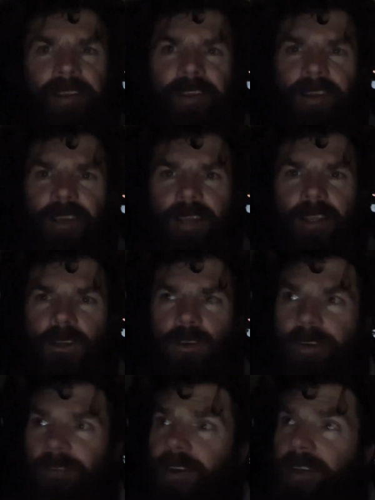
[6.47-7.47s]

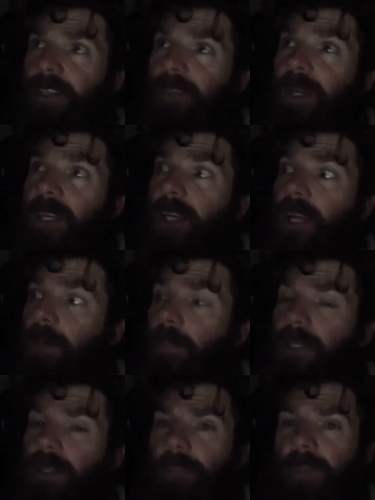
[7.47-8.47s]
universe has been telling me
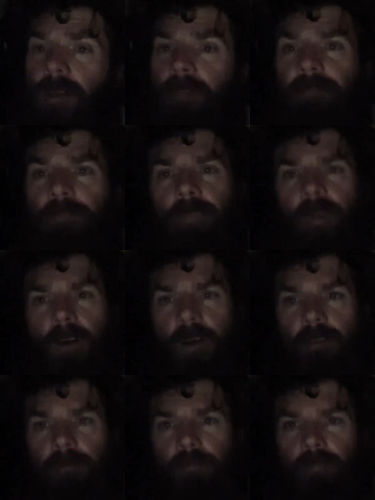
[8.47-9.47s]
something.
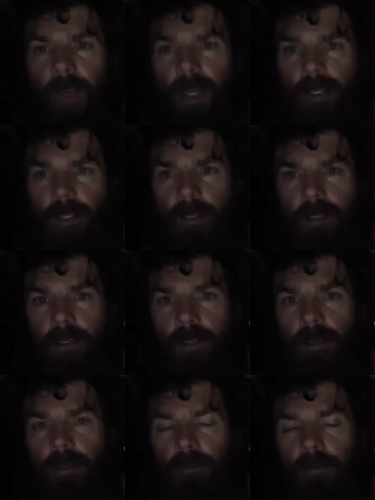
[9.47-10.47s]
I've met
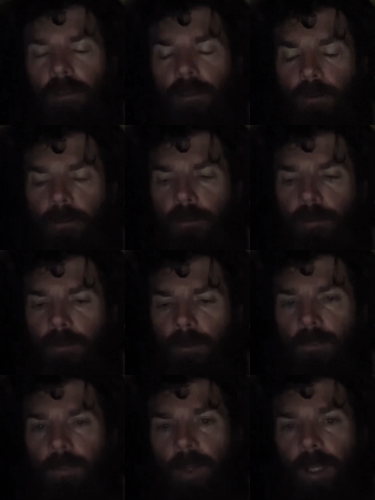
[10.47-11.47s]

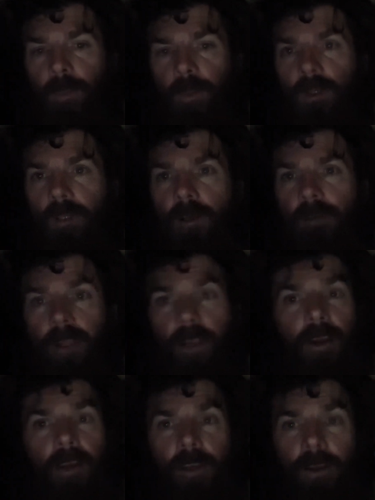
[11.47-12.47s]
two people that
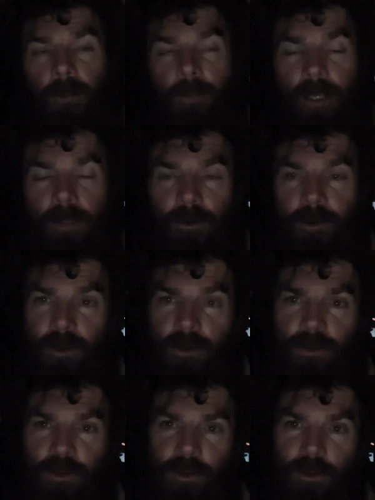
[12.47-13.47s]
only know me through
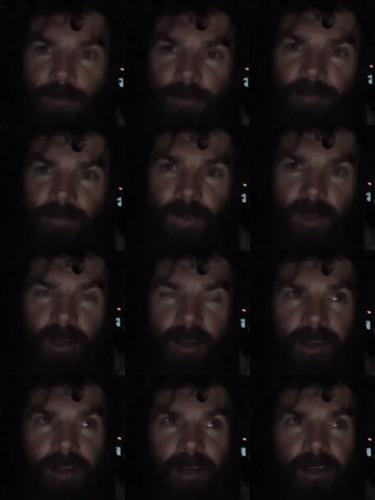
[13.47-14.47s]
YouTube
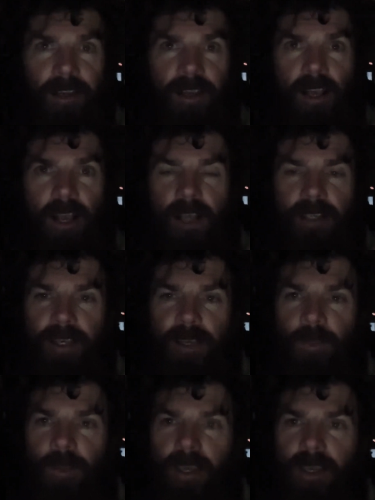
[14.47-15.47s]

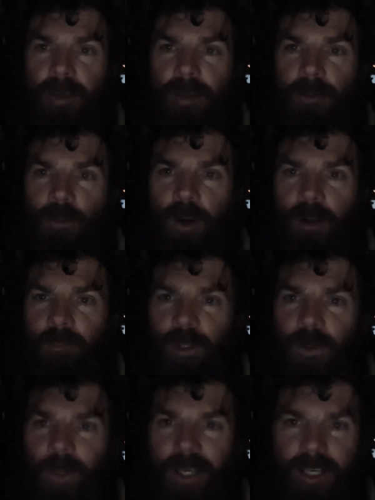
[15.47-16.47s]
asking me what I'm
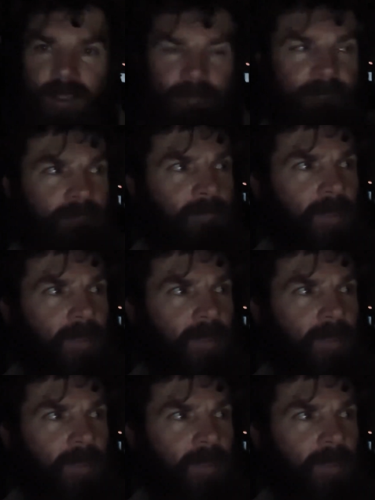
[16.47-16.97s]
doing and